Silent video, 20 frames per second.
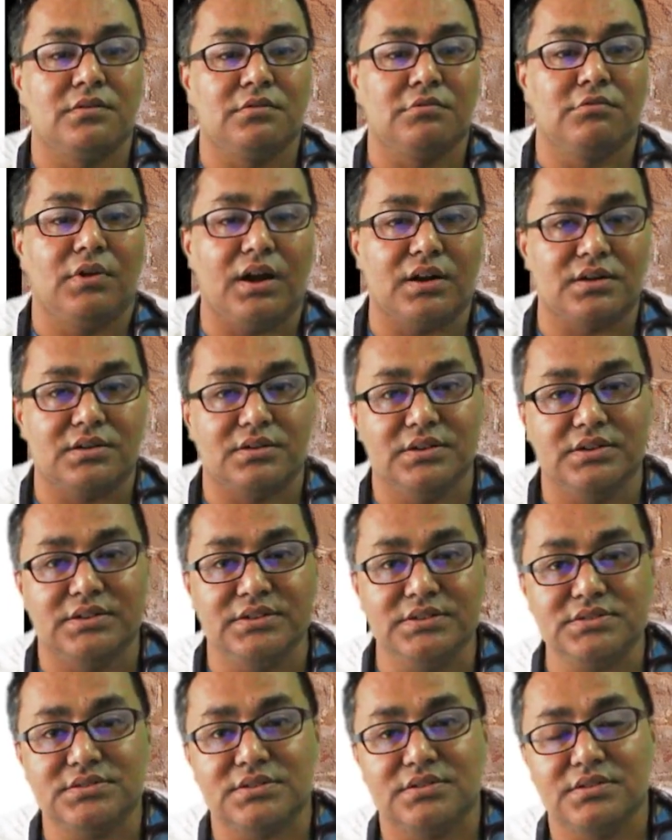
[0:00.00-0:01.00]
what? It
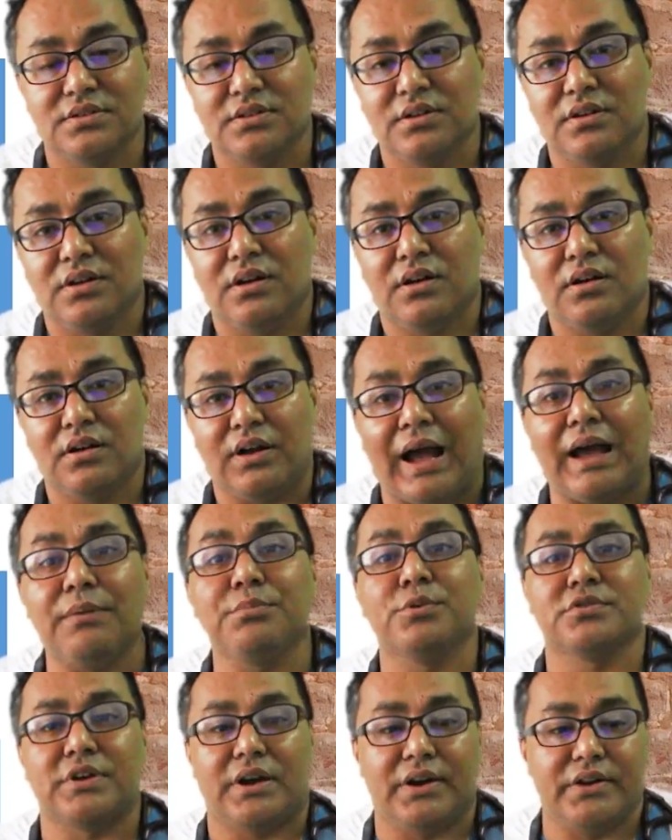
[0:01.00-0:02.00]
is
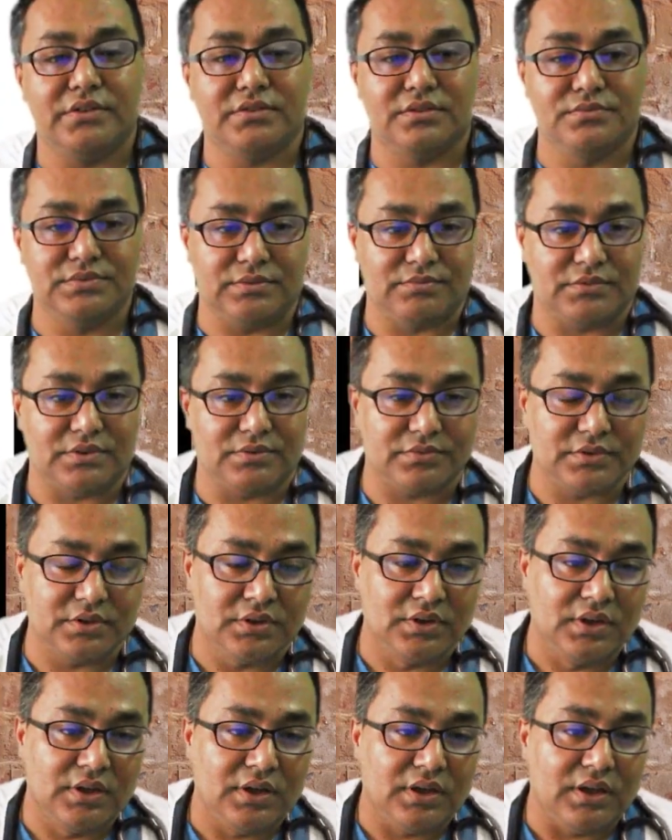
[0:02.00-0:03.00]
hypothyroidism symptom.
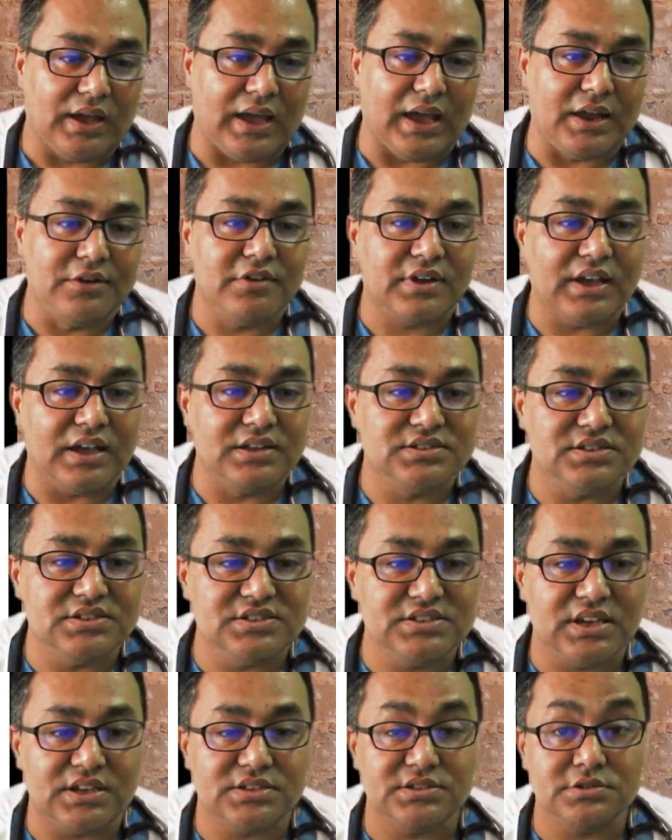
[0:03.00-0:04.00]
And you can see
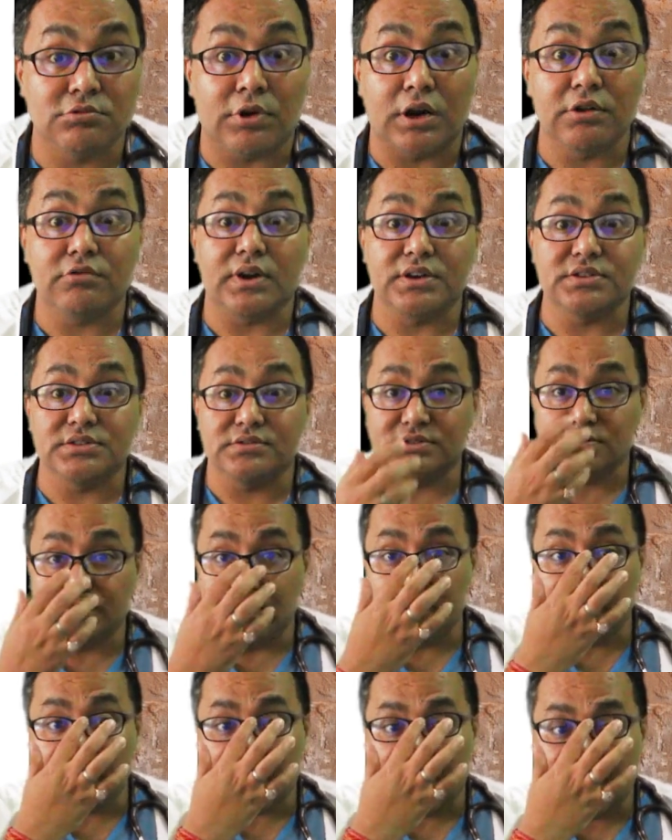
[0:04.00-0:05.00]
TSH is 127 is
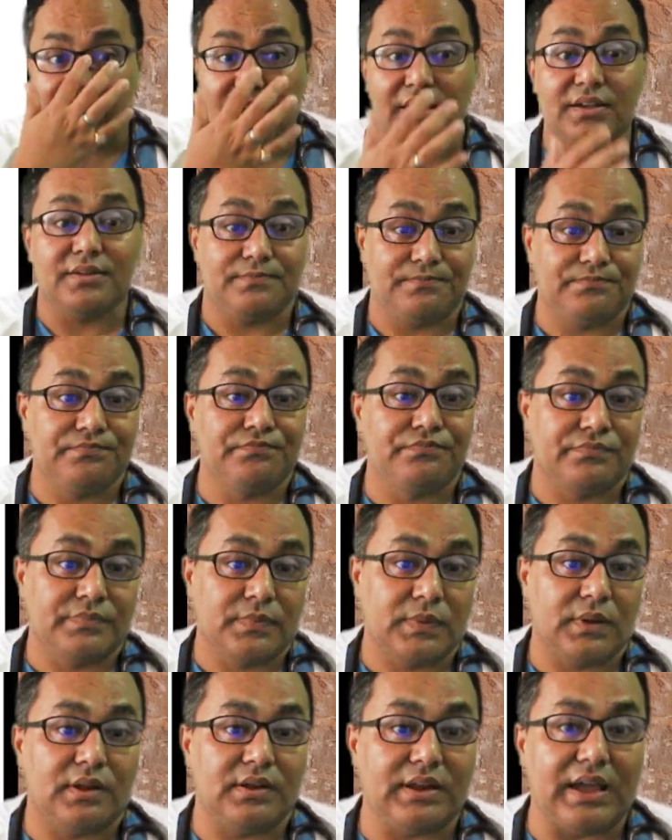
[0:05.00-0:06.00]
very high,
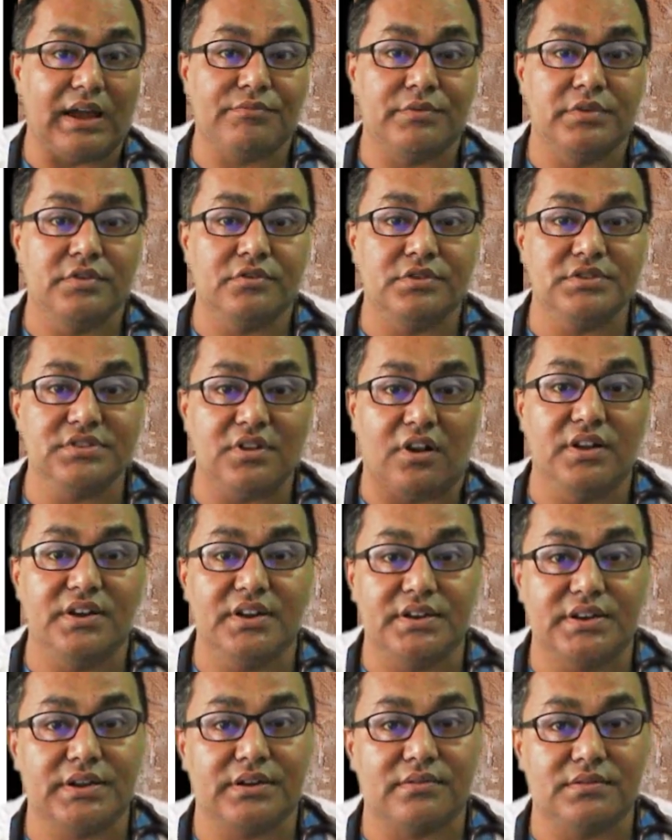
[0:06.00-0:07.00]
and FT4 is
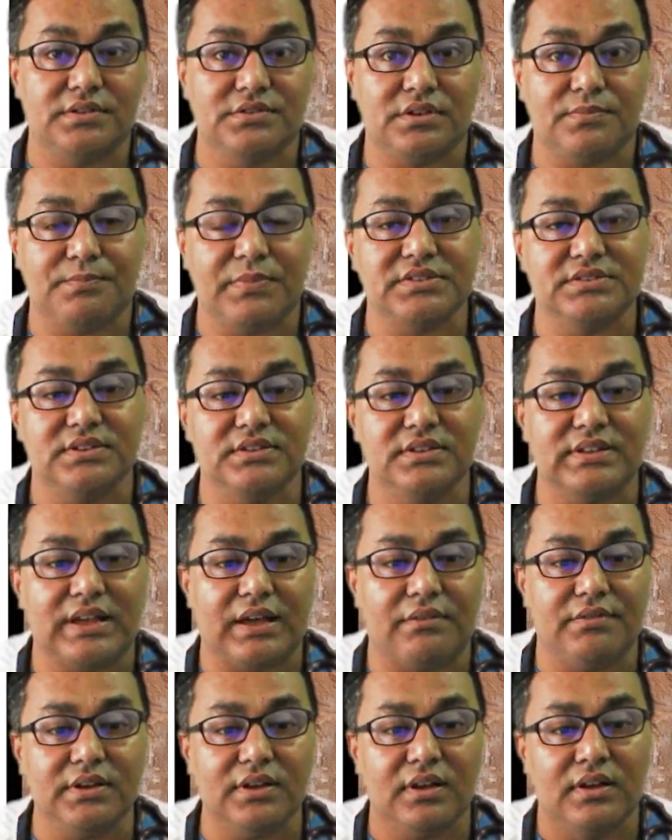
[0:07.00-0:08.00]
undetectable. So patient is
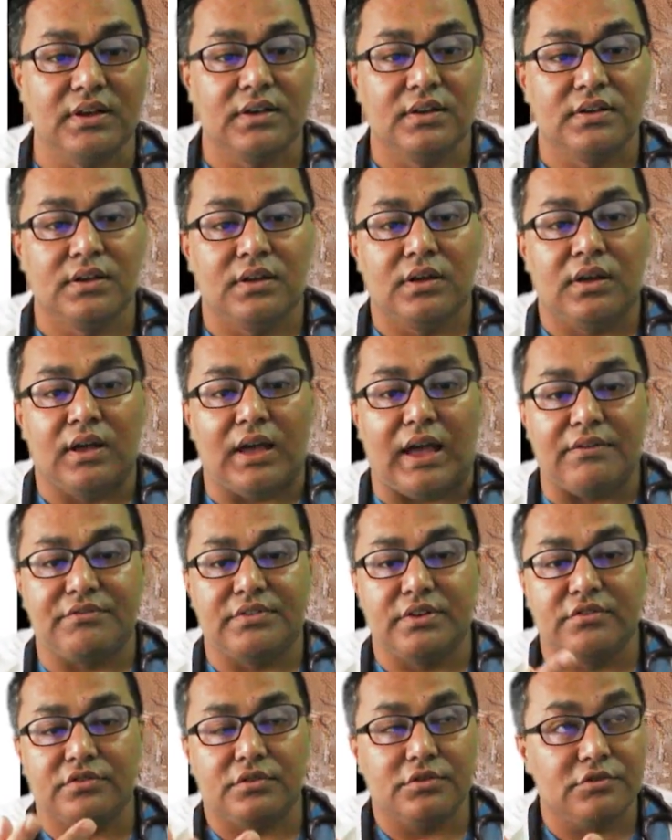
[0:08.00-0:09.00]
having
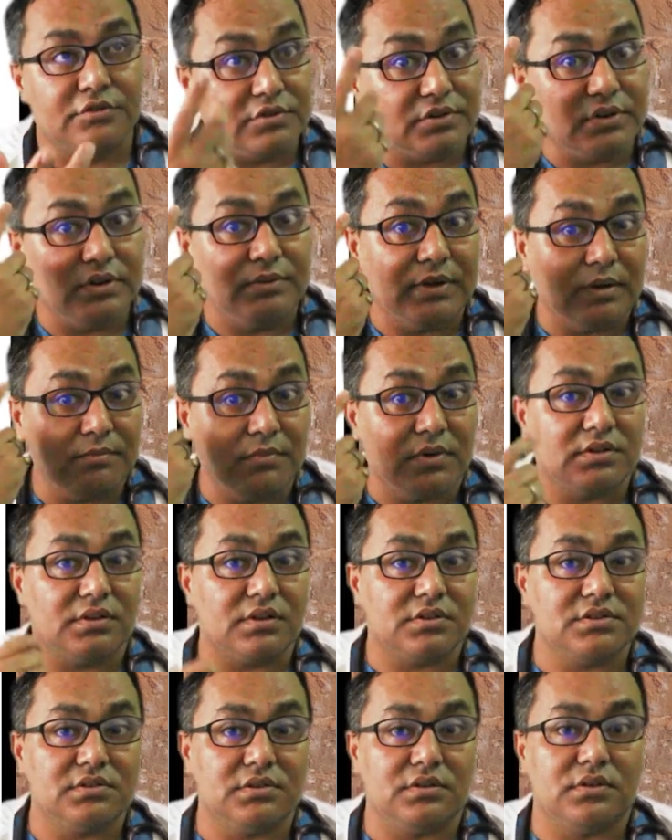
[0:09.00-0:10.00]
FT4. If you remember
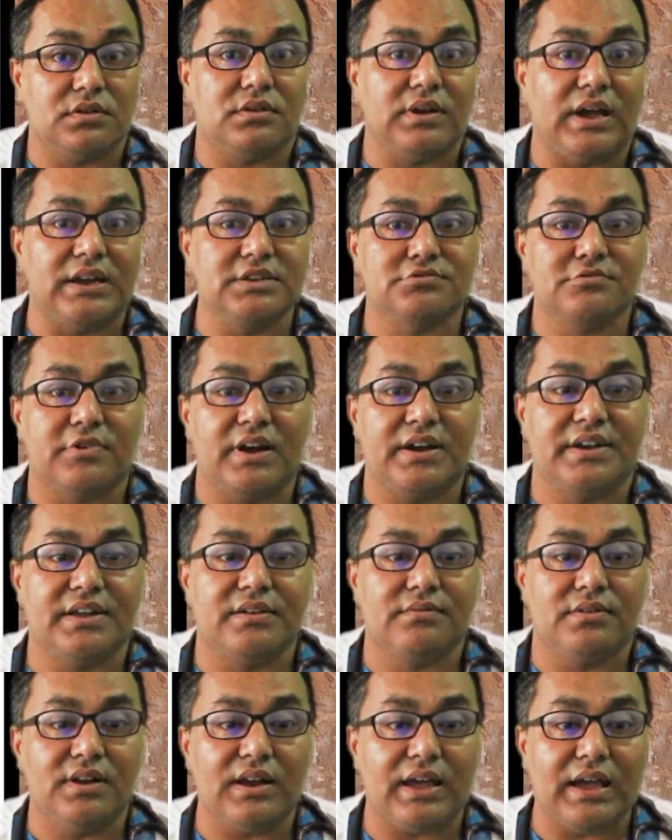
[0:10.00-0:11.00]
the 9 square
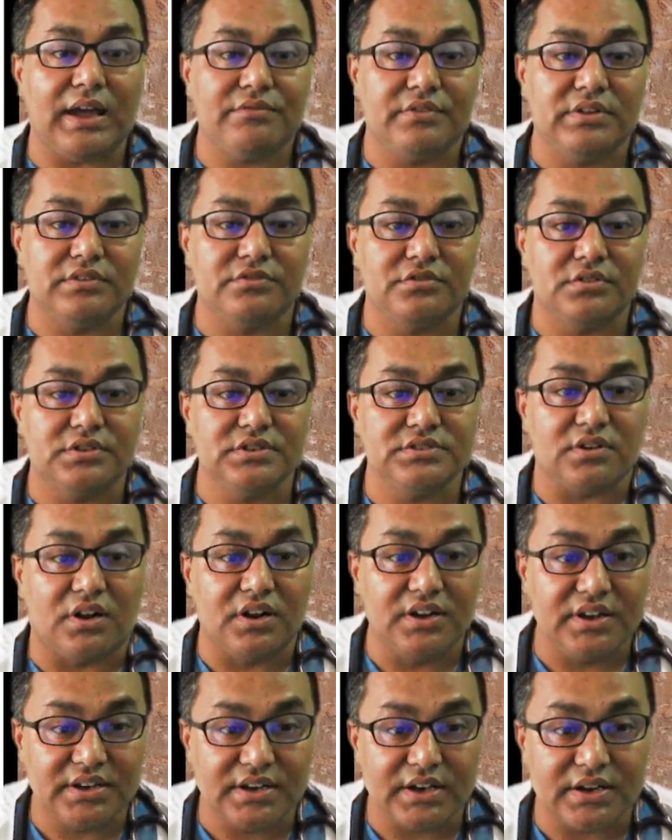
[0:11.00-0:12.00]
table, FT4 is
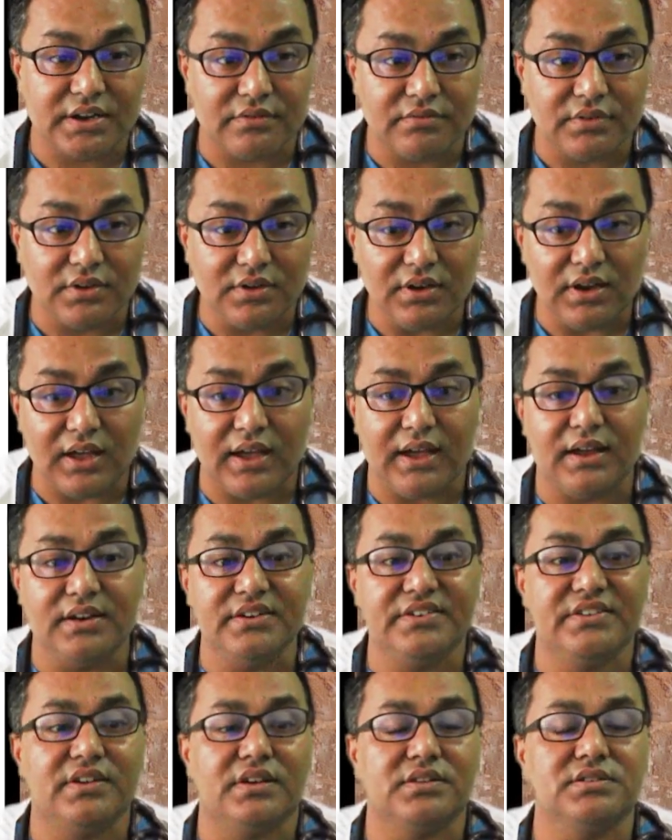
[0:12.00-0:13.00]
undetectable,
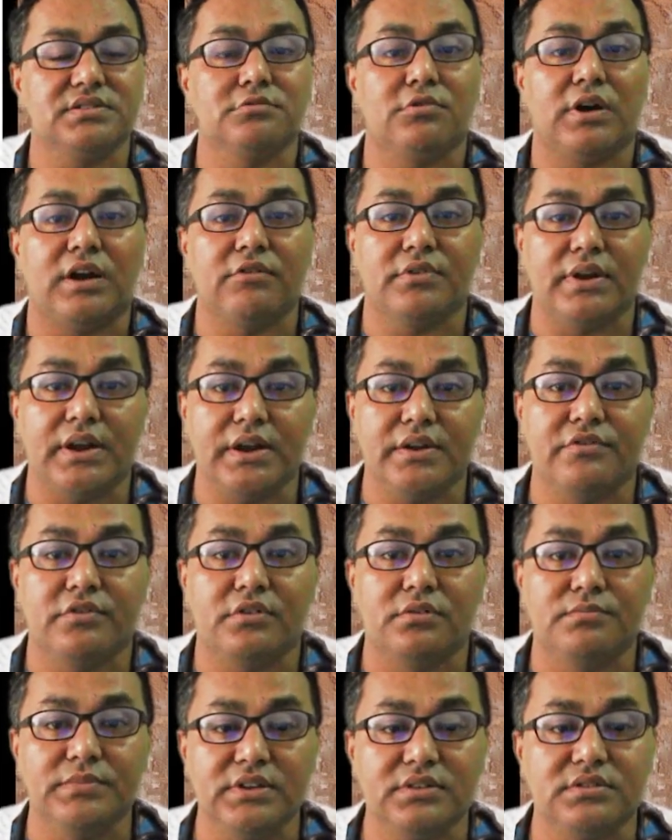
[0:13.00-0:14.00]
and TSH is
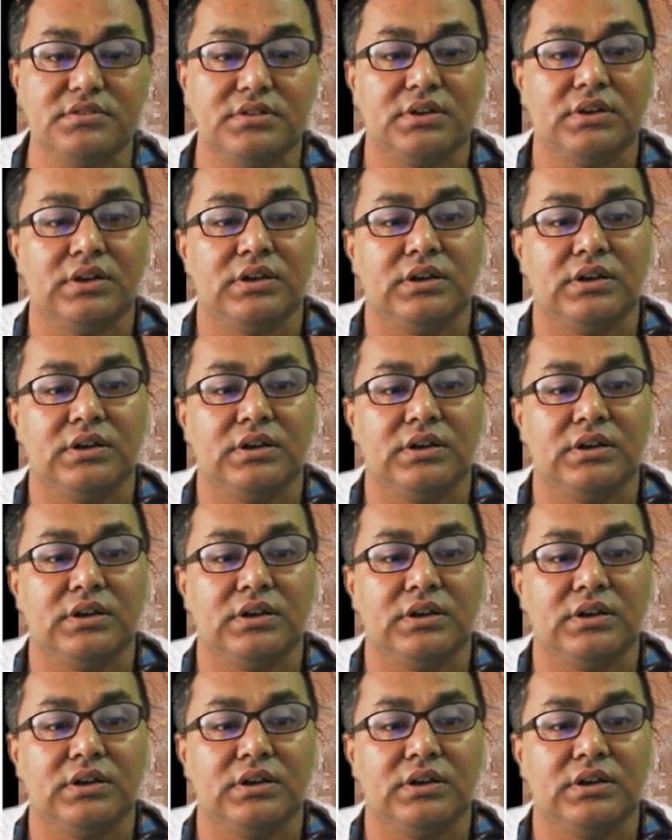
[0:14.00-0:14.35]
124 means